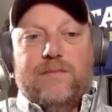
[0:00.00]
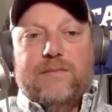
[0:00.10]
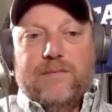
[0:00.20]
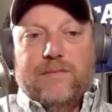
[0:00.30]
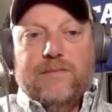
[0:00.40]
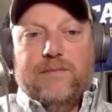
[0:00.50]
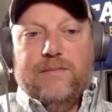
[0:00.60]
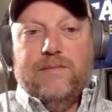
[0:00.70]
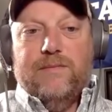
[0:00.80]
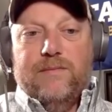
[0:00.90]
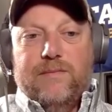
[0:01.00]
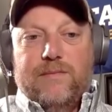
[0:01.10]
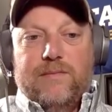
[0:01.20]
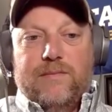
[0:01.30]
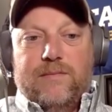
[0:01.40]

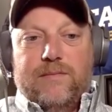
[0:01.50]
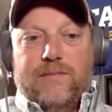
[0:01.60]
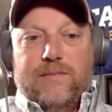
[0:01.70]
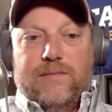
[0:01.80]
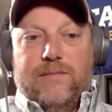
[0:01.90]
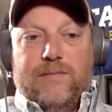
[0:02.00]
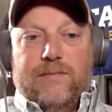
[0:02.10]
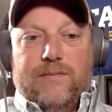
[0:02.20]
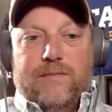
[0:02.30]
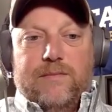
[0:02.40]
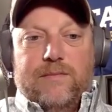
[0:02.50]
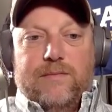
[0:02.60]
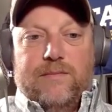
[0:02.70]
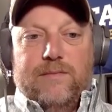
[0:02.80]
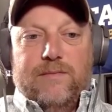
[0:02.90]

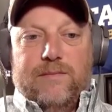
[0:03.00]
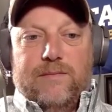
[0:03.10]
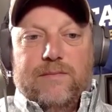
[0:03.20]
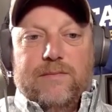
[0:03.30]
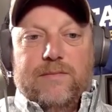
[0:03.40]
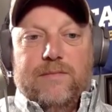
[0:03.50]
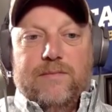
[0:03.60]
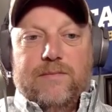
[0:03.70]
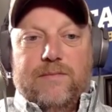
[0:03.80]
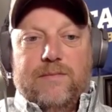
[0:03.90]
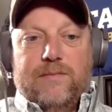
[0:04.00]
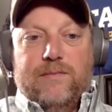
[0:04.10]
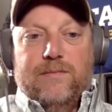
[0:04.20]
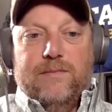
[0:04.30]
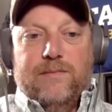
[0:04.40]

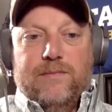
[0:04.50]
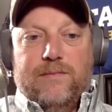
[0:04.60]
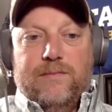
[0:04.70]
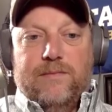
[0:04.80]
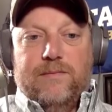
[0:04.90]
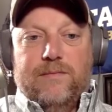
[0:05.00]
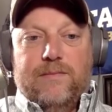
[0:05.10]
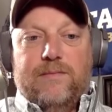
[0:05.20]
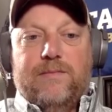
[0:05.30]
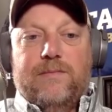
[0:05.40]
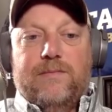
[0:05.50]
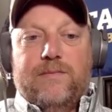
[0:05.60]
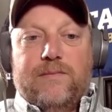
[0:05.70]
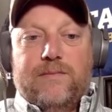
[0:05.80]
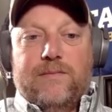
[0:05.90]

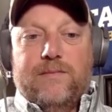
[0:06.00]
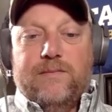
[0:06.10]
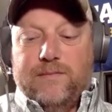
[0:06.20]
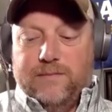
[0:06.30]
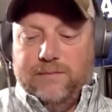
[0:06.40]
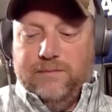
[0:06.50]
[no speech]